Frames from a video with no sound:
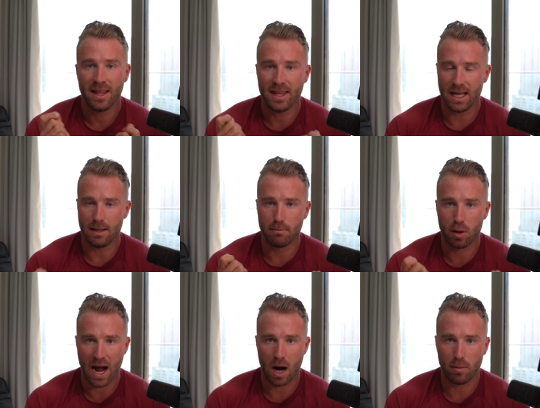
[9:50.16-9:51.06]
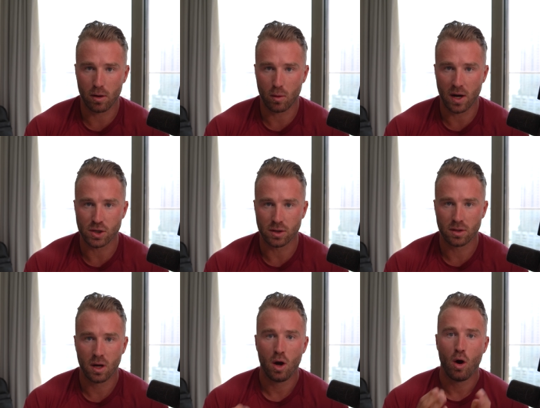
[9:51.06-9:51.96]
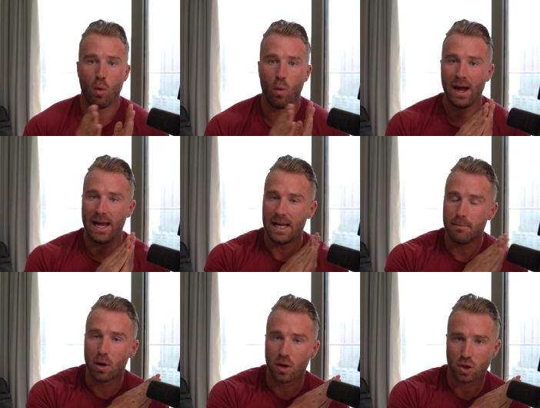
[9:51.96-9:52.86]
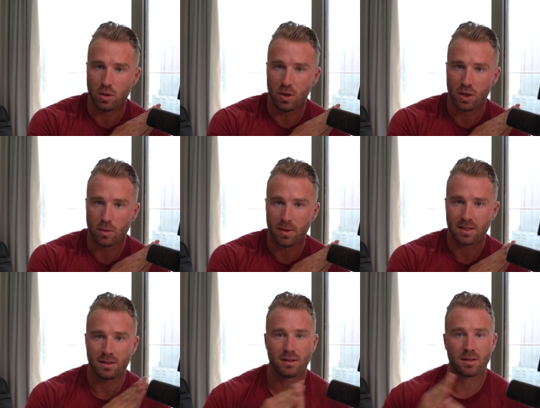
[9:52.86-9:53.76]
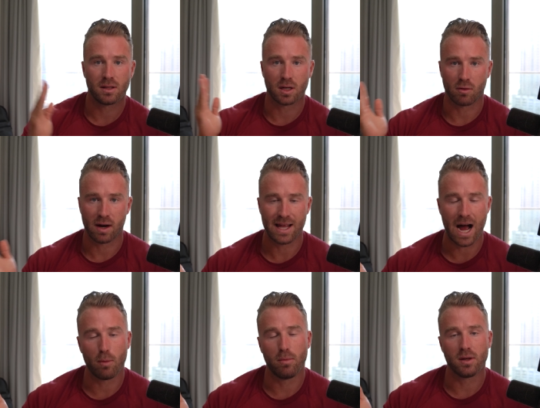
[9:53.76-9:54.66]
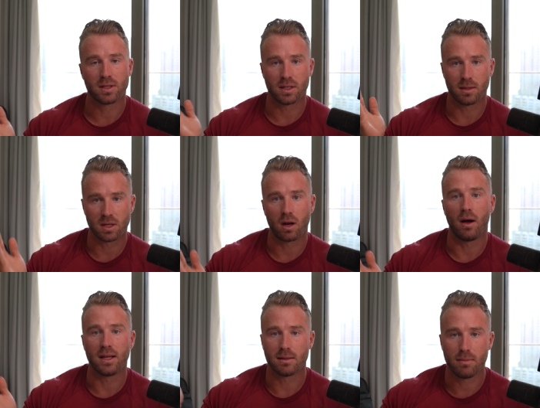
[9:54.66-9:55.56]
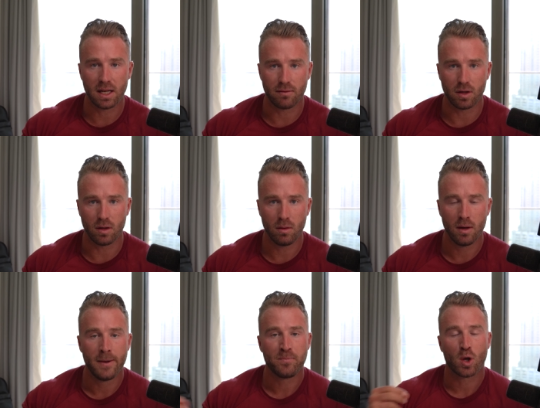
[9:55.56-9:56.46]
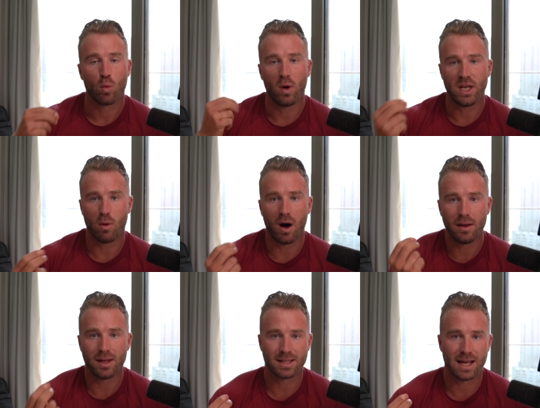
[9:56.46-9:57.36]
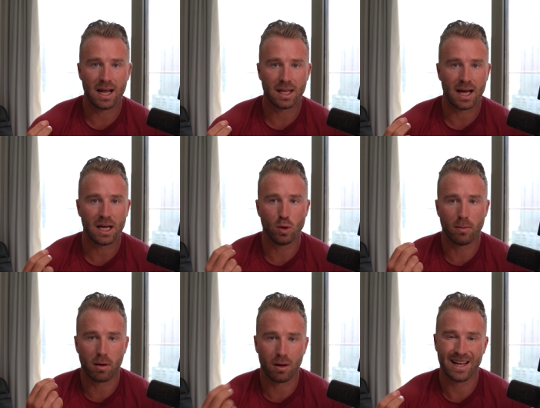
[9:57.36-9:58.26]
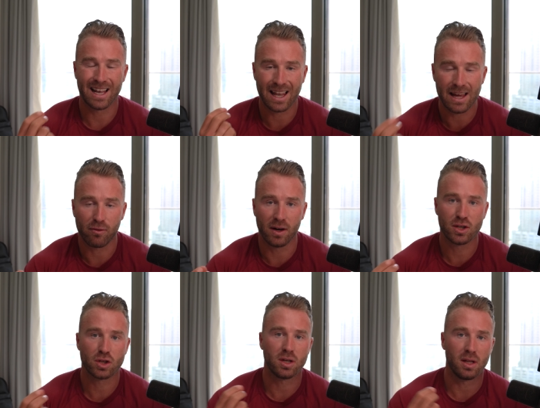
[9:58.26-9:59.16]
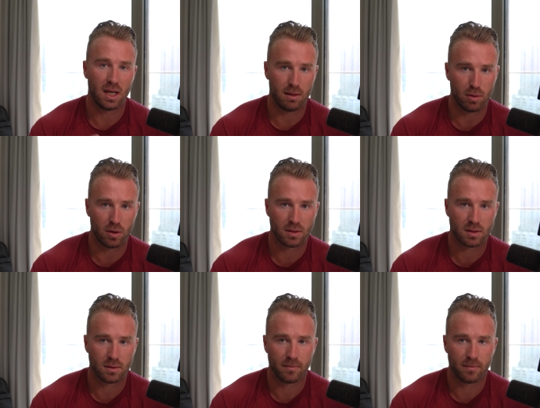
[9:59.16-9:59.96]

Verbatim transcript: the input output equation. What inputs do you put into your business that create outputs in terms of clients and money for you? When you understand that, you apply leverage to the inputs.